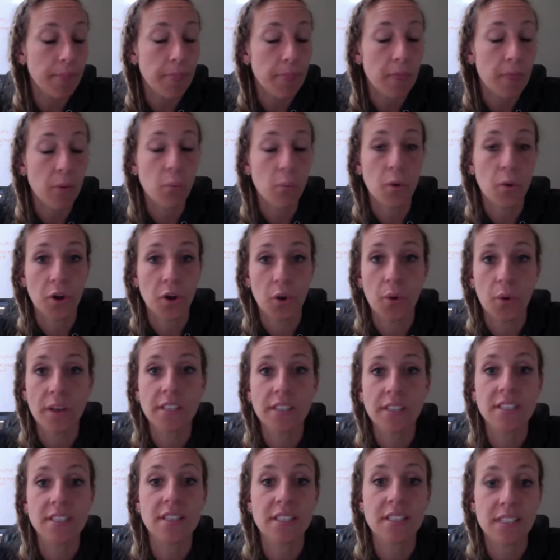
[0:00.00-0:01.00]
We're going
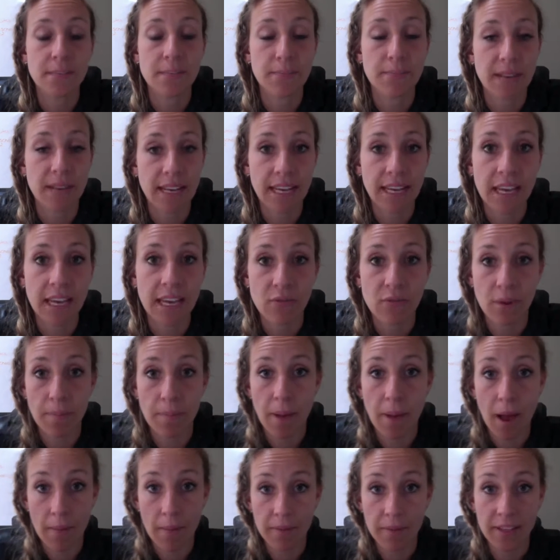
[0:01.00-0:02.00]
to the Dominican
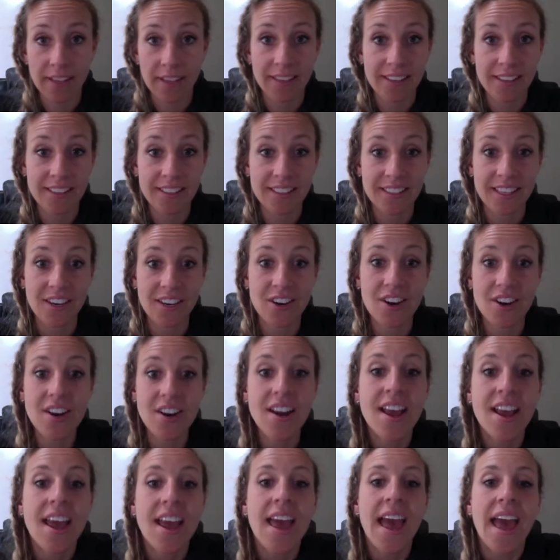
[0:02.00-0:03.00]
Republic this year,
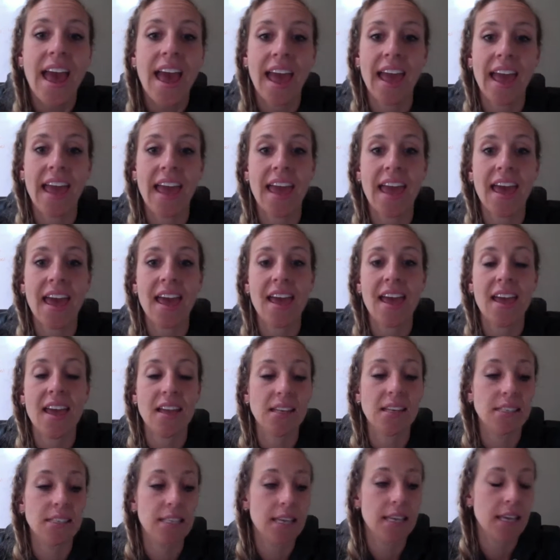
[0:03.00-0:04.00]

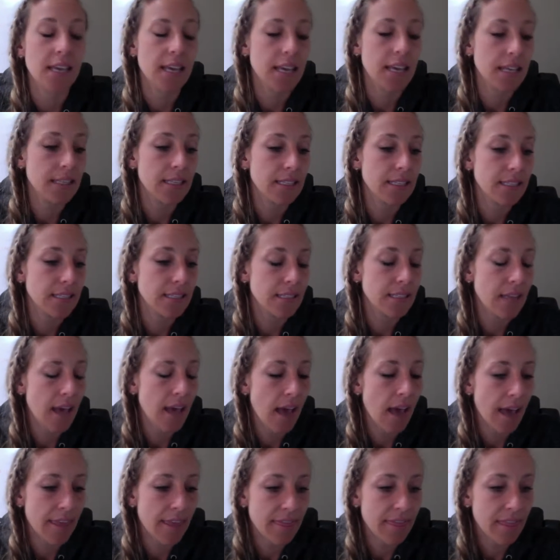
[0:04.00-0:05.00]
and I
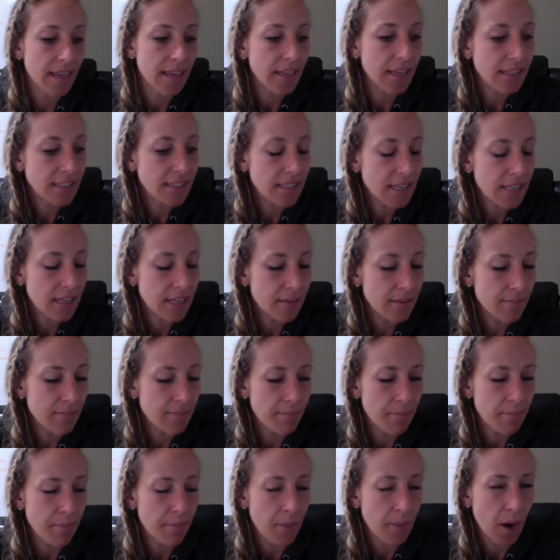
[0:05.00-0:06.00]
think it's
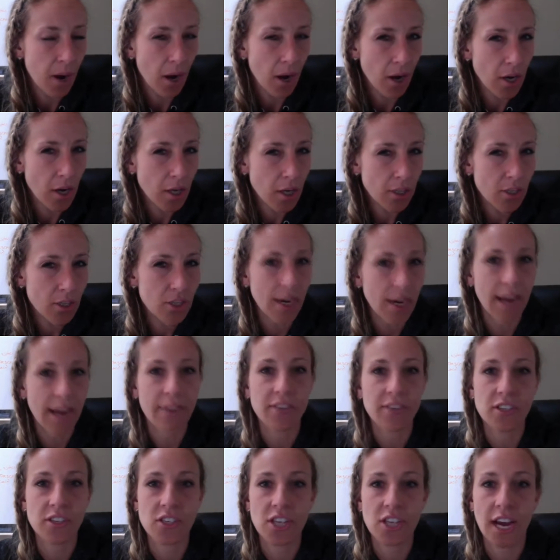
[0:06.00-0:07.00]
in March. I have
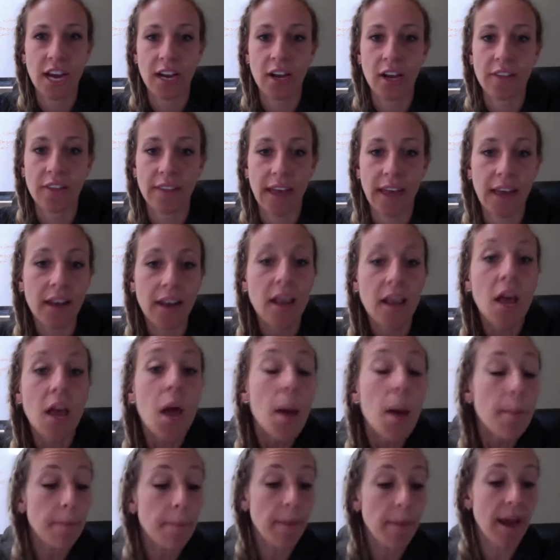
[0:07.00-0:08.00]
to check on that.
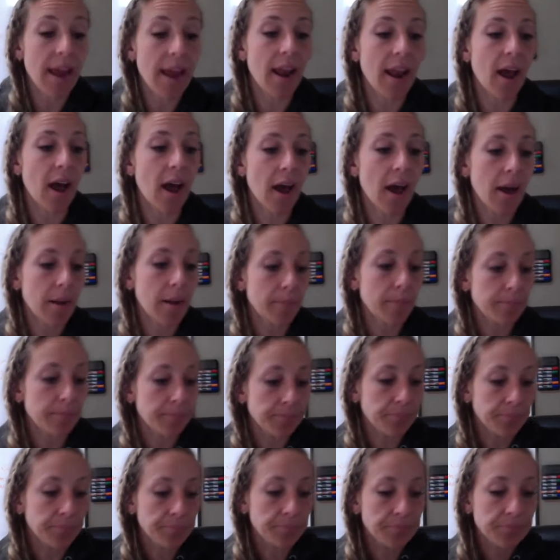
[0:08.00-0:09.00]
But
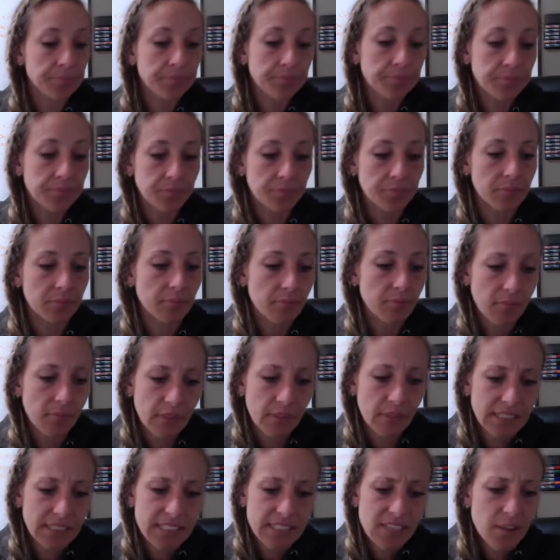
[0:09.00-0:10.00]

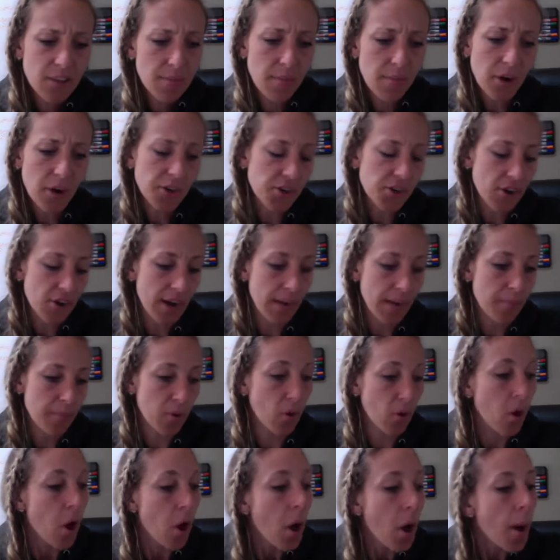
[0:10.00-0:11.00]
it's either March or April.